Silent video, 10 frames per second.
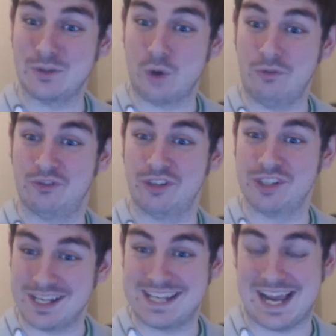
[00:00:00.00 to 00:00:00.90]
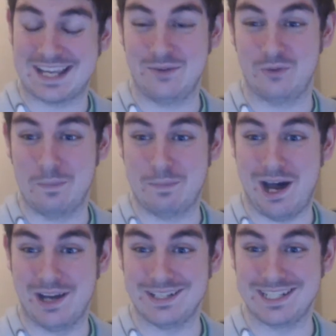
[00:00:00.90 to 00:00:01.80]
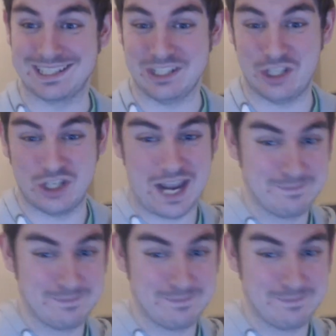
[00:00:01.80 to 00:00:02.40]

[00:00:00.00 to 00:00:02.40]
off for attacking from behind cliche.